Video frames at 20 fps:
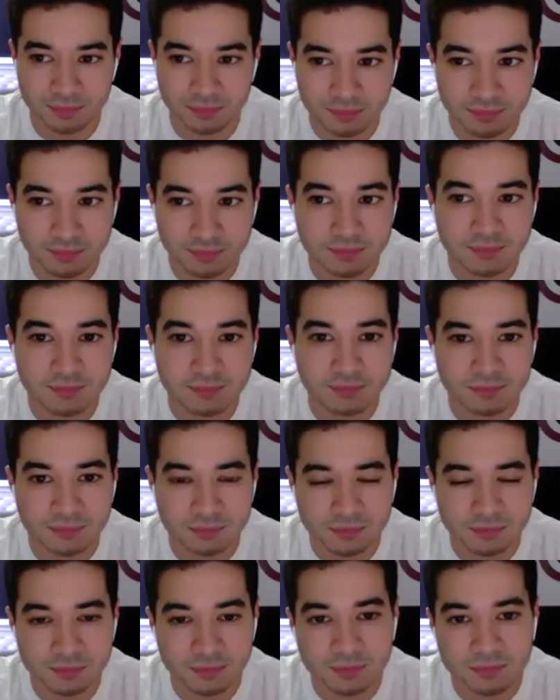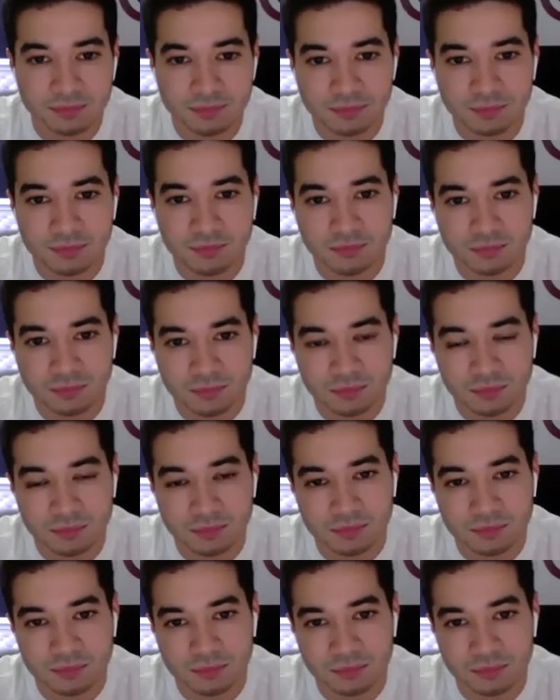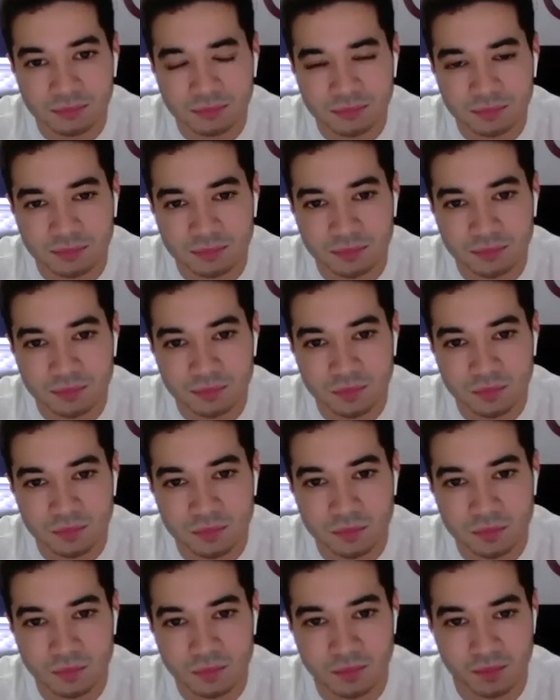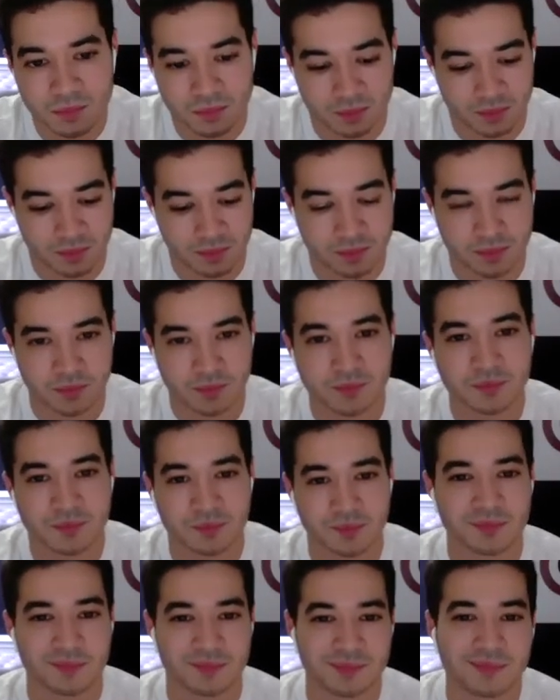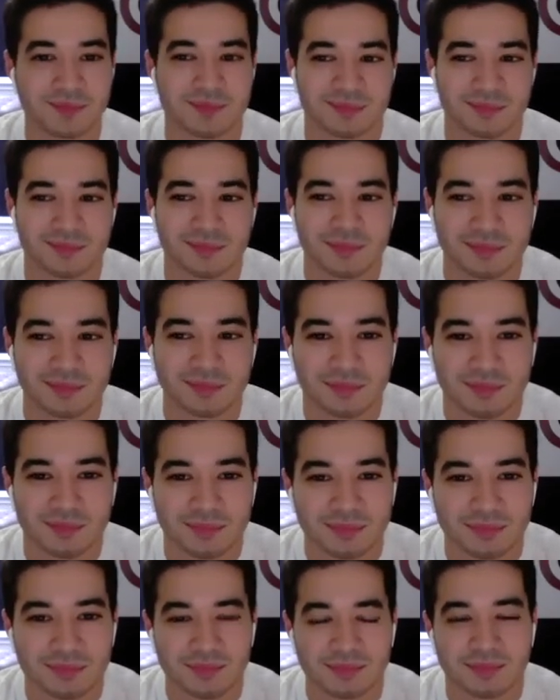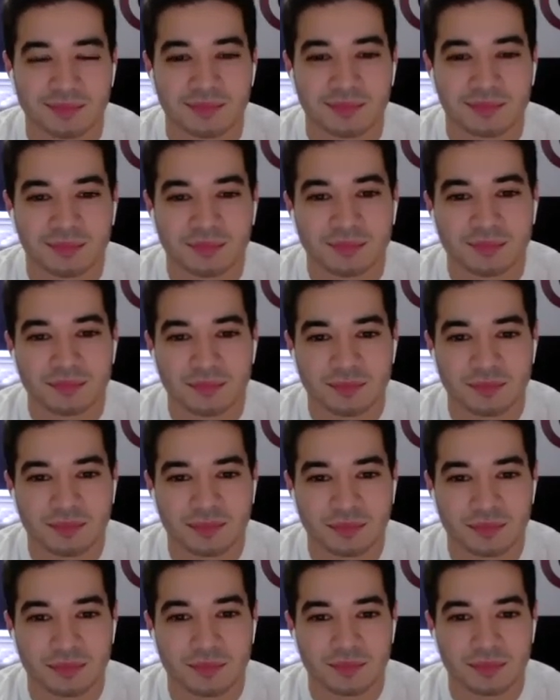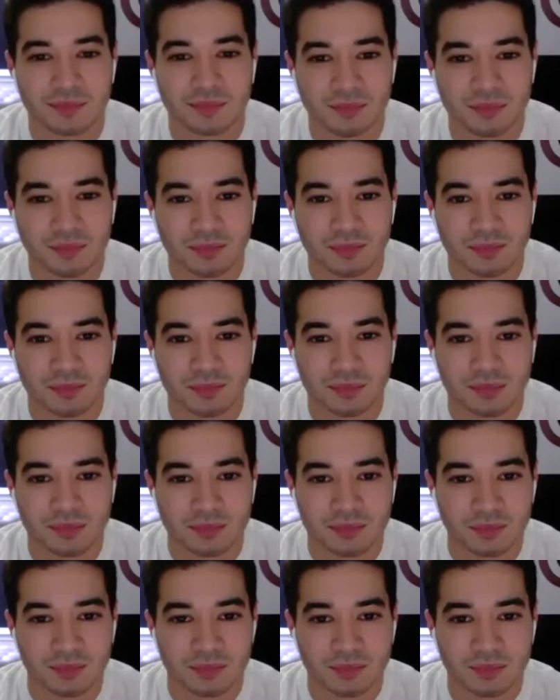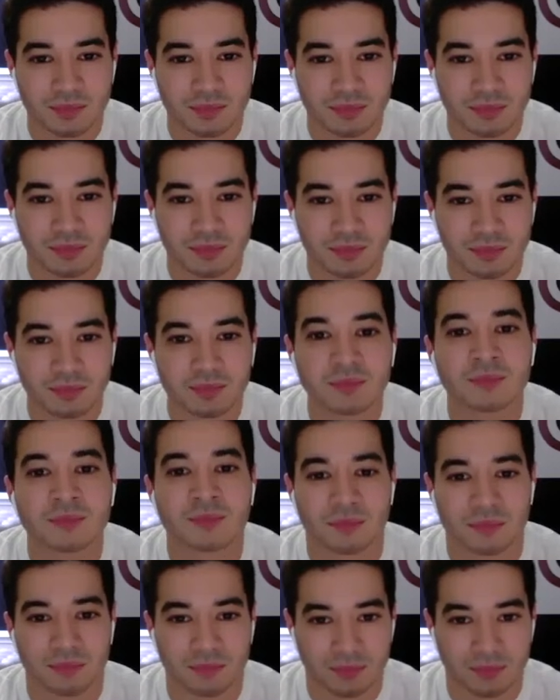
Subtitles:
This person isn't speaking.